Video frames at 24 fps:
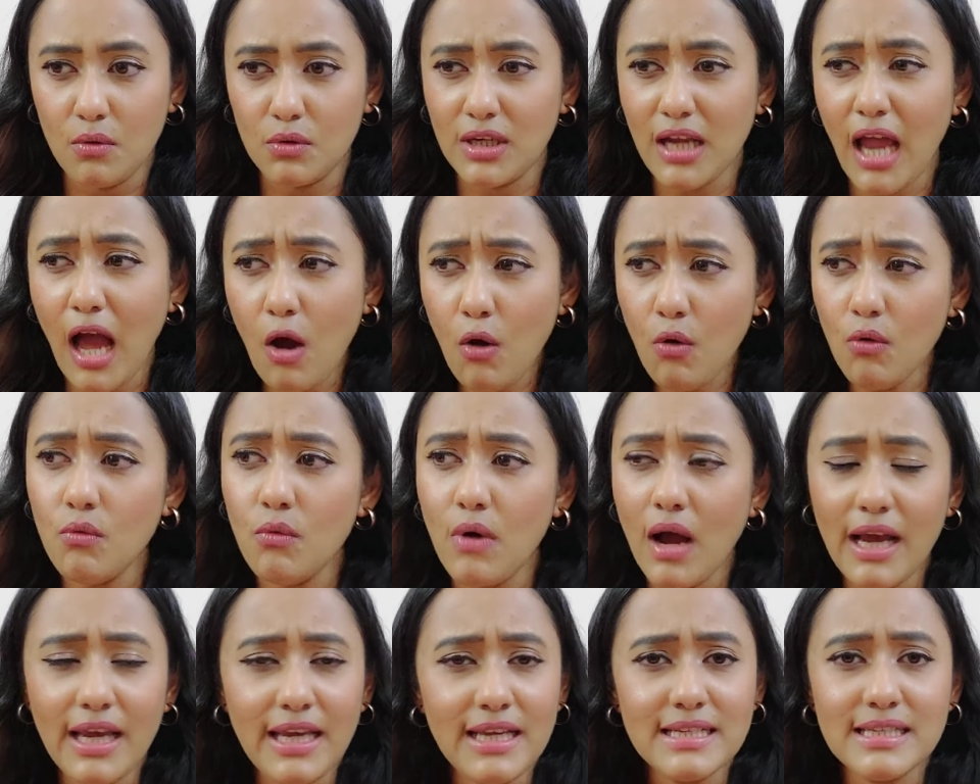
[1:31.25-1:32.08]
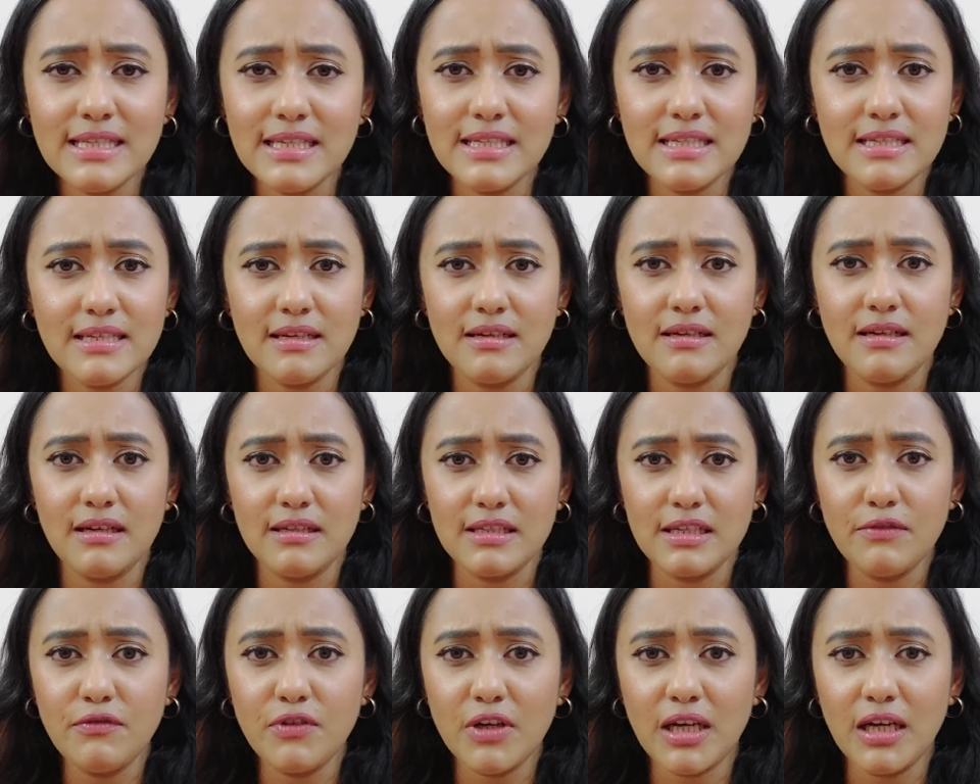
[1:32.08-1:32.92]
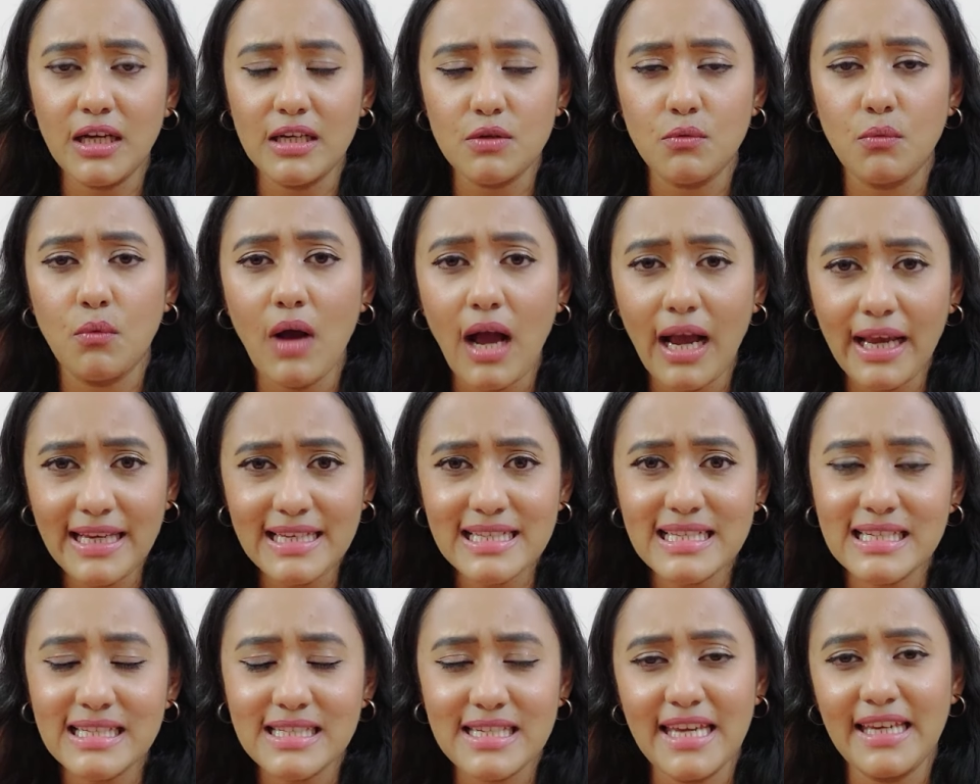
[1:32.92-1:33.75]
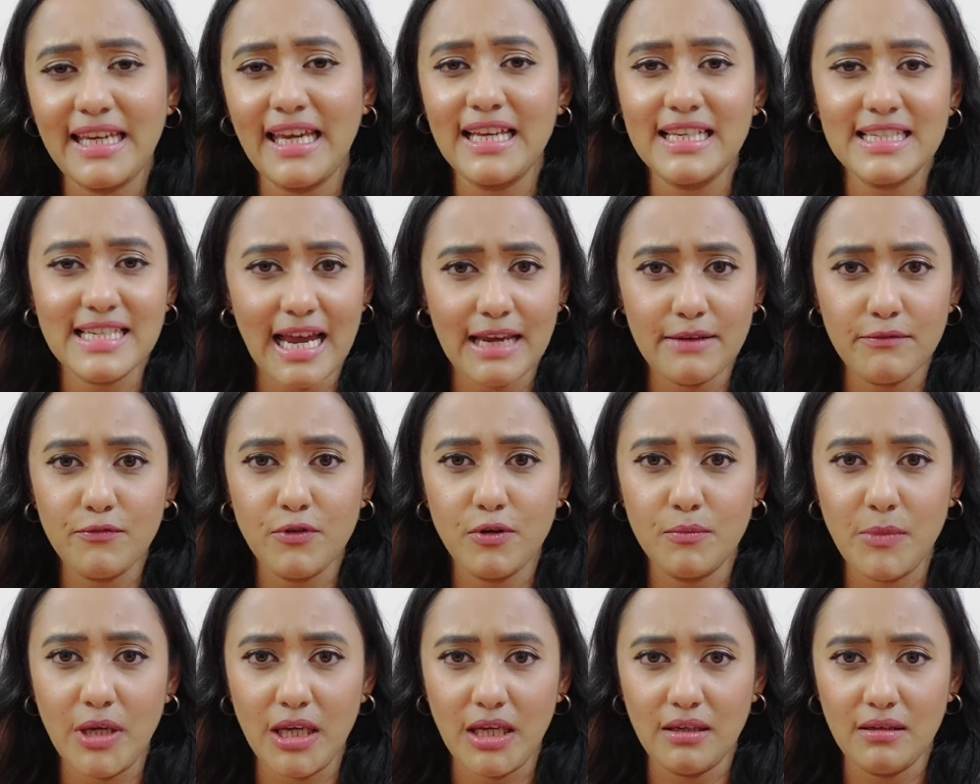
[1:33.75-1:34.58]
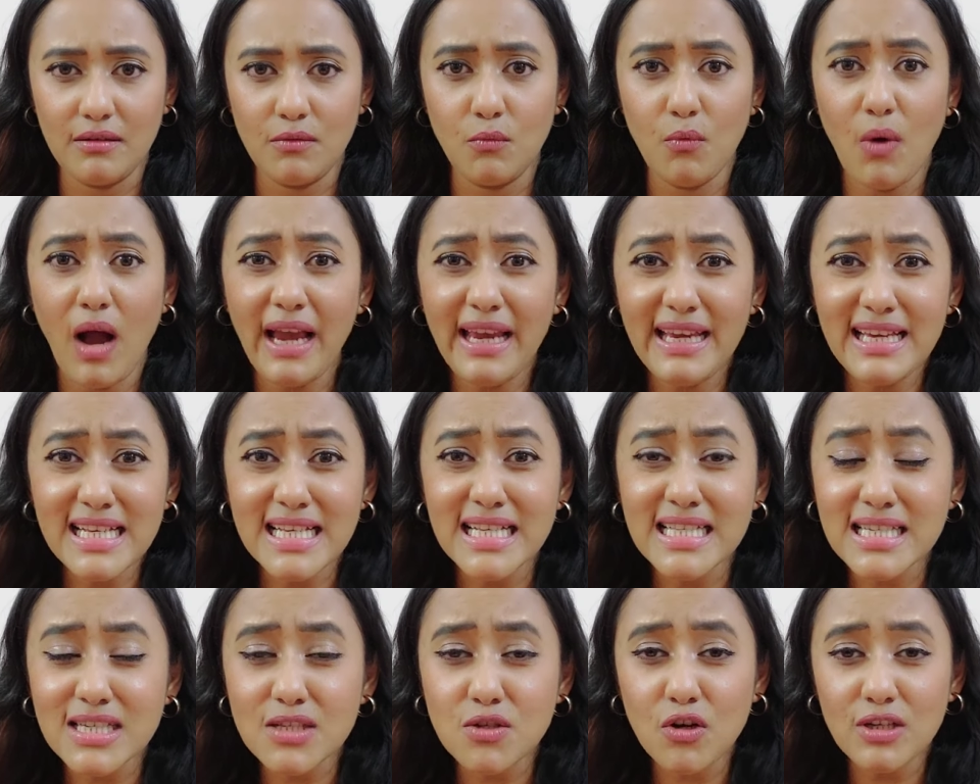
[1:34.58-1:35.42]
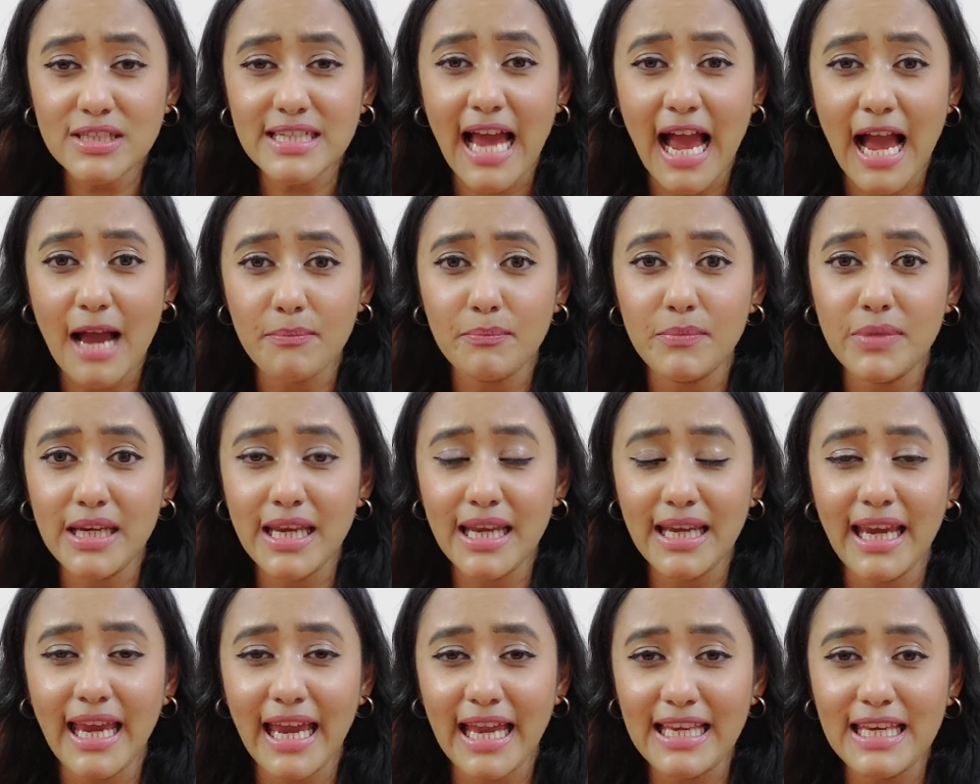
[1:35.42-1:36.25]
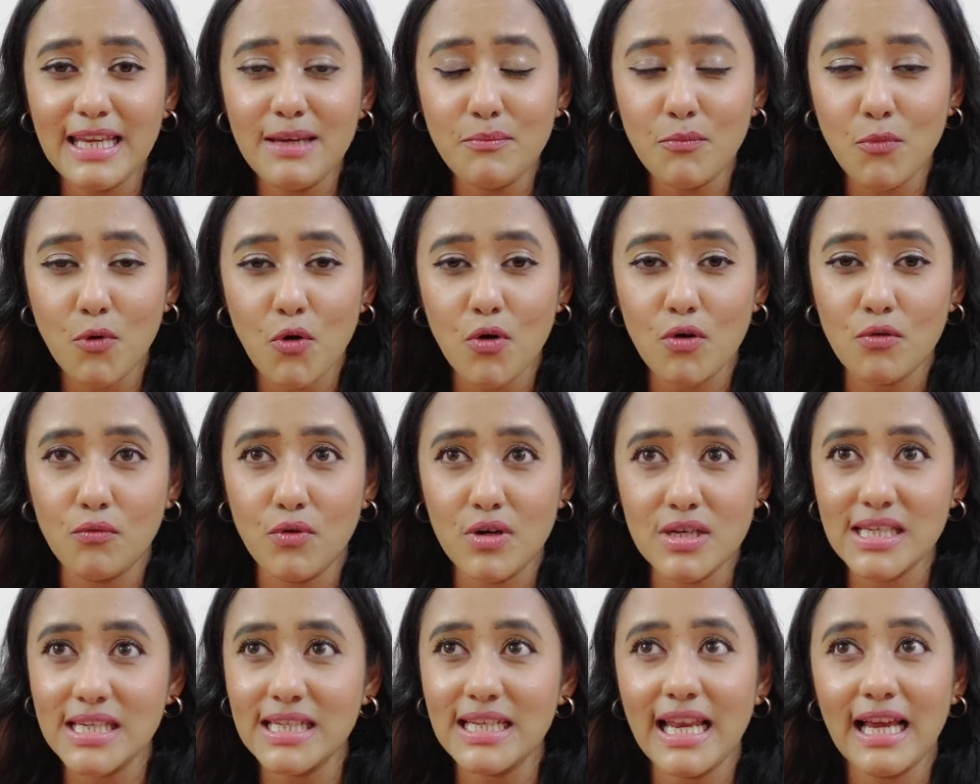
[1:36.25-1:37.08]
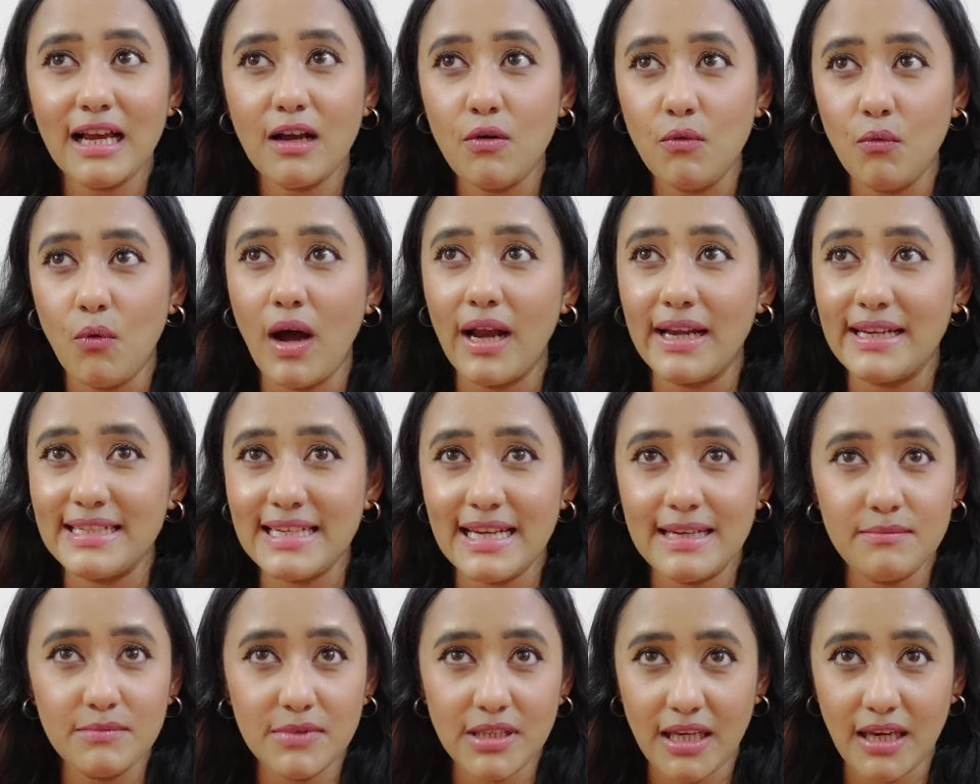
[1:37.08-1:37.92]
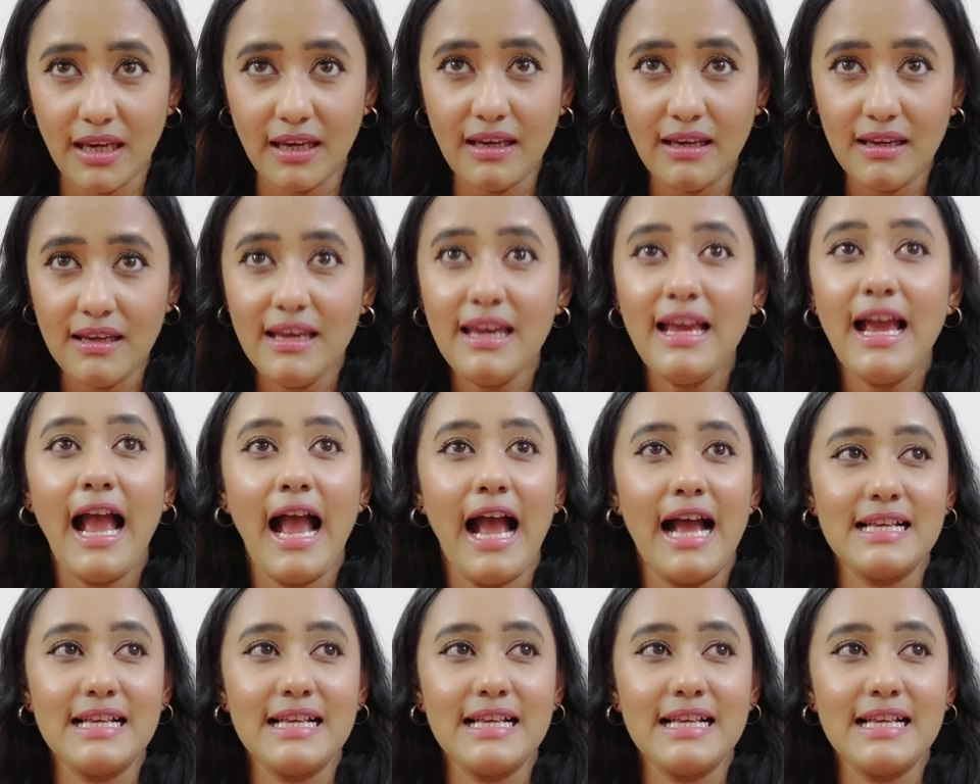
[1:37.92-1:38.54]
Now why is it difficult? Why is it taking time for me? Why it's not happening anymore? Was it like a one time thing?